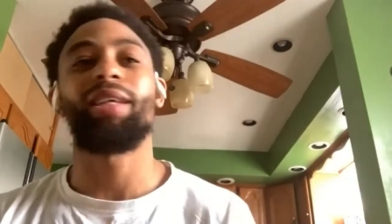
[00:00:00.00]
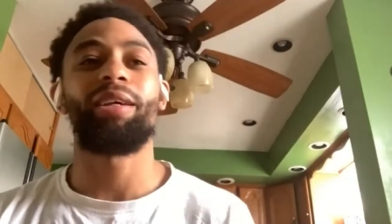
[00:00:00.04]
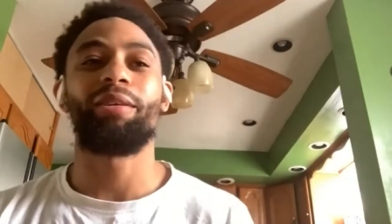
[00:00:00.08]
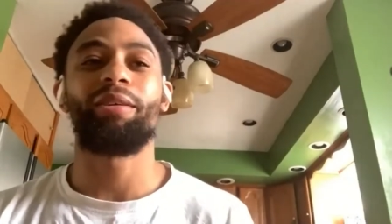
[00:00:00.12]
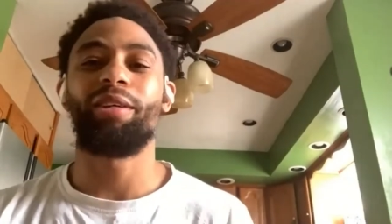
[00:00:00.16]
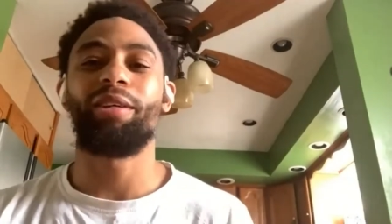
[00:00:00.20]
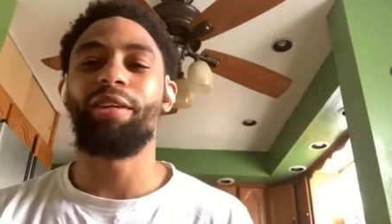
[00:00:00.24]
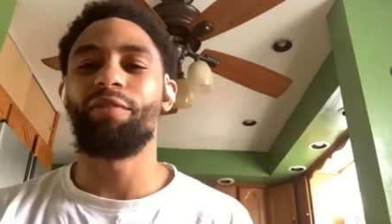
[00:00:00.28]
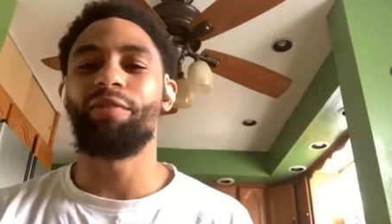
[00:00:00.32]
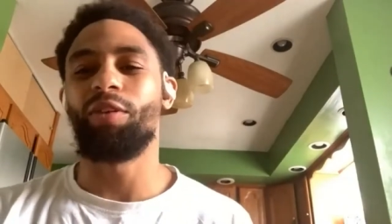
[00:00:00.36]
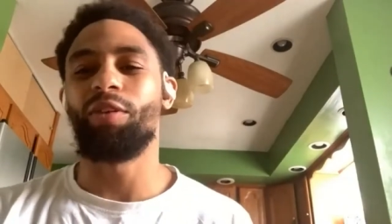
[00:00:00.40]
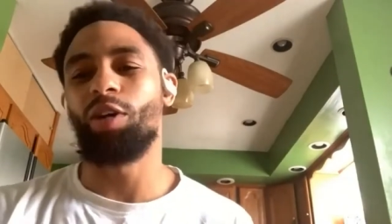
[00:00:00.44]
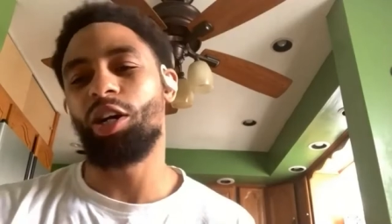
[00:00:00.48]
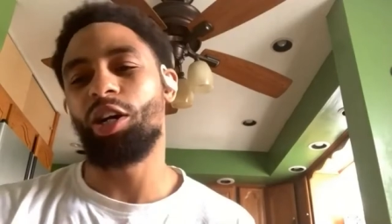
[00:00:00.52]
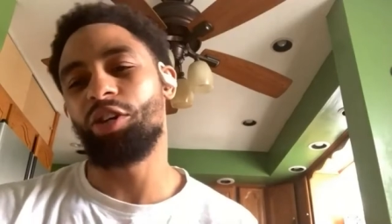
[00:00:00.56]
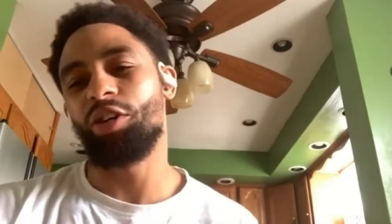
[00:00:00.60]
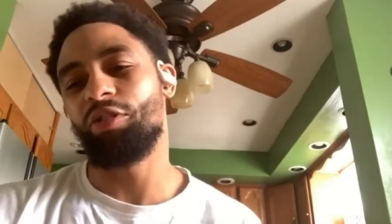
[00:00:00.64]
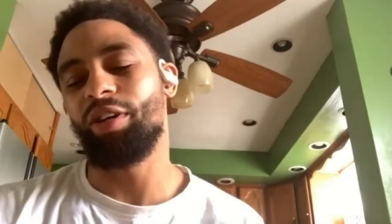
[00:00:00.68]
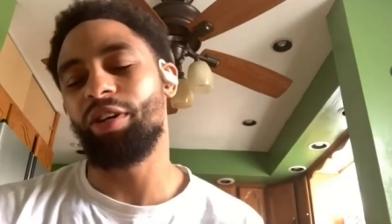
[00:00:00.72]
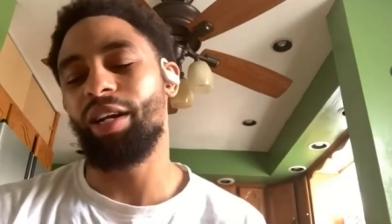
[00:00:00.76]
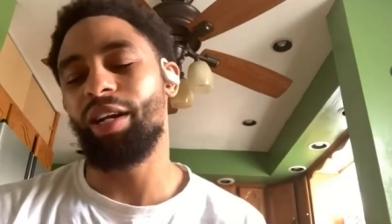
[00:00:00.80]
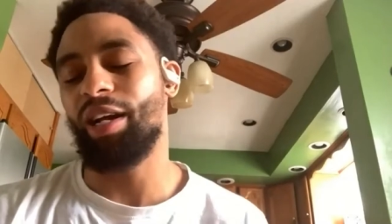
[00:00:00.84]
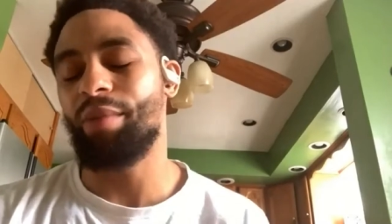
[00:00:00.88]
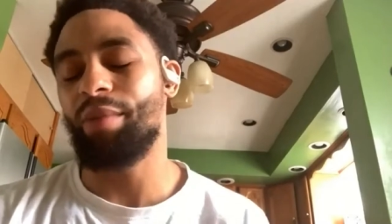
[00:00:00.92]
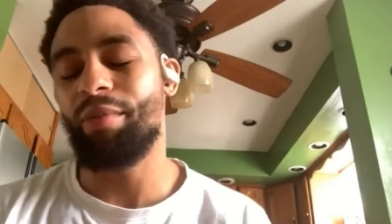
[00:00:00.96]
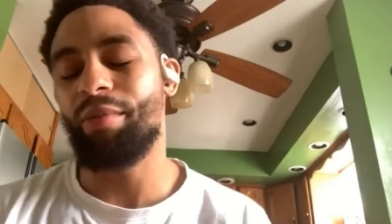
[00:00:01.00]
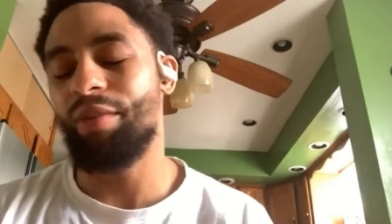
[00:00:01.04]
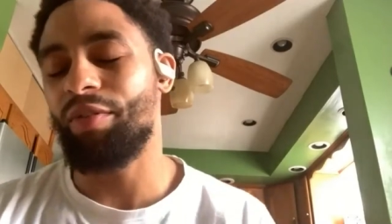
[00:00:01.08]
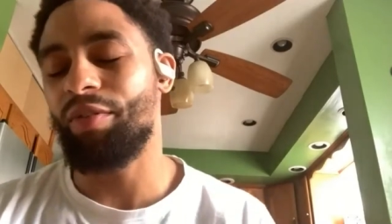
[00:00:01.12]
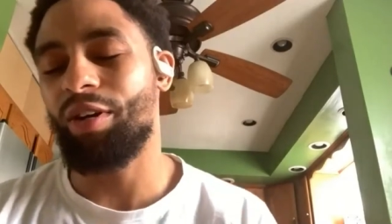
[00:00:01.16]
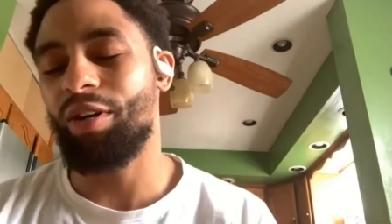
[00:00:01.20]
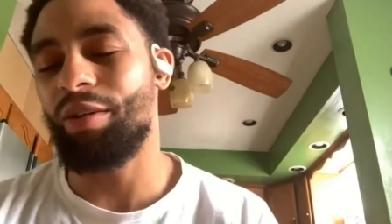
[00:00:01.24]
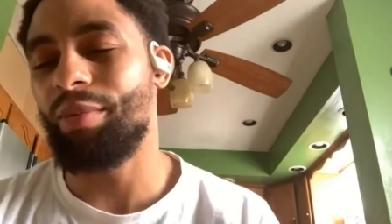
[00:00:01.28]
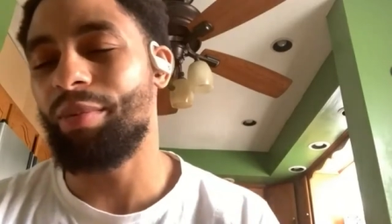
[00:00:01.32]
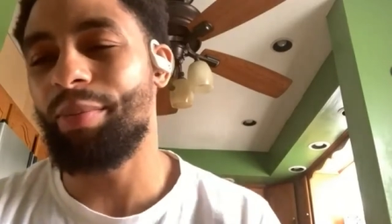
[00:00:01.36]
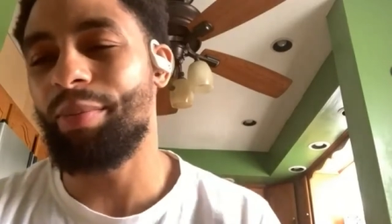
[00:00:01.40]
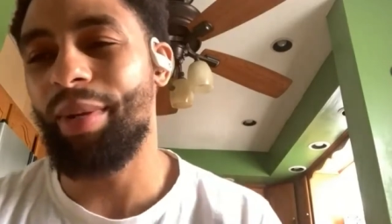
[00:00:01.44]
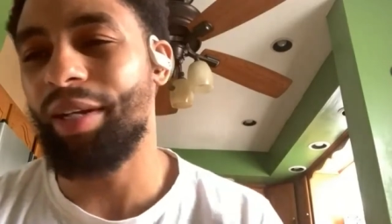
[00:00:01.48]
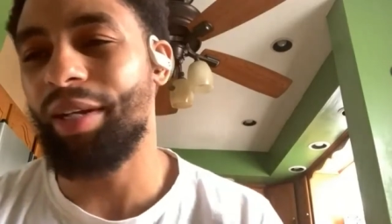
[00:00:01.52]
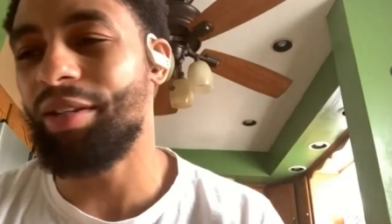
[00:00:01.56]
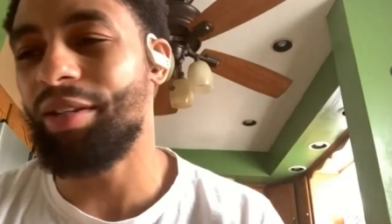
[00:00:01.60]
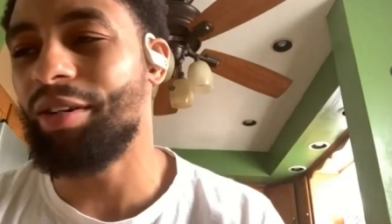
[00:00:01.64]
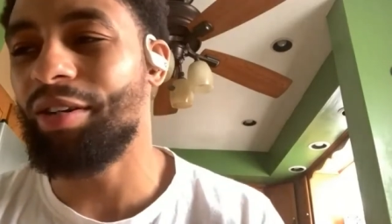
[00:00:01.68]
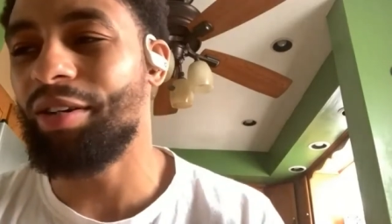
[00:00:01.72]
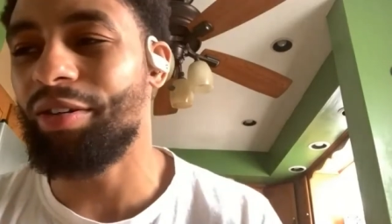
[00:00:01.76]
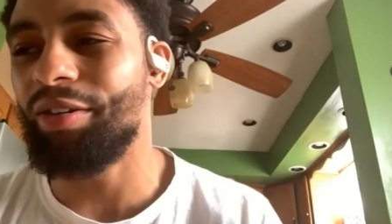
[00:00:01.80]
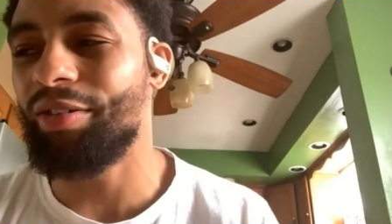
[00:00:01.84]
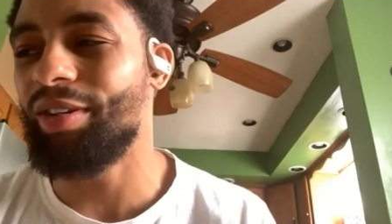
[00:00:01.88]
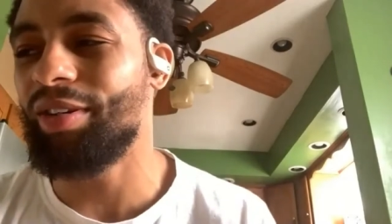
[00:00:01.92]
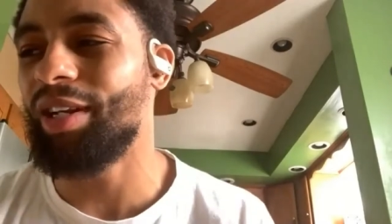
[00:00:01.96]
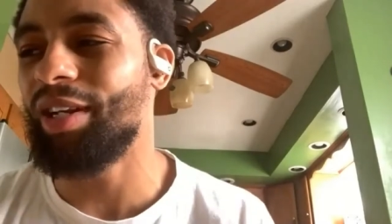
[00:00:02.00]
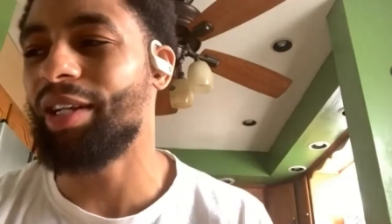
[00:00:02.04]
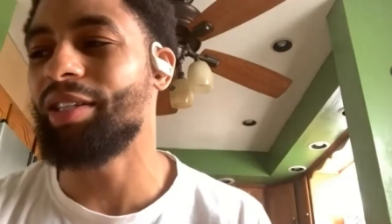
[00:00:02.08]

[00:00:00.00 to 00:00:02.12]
like even Hungary, like I'm never coming back to Hungary.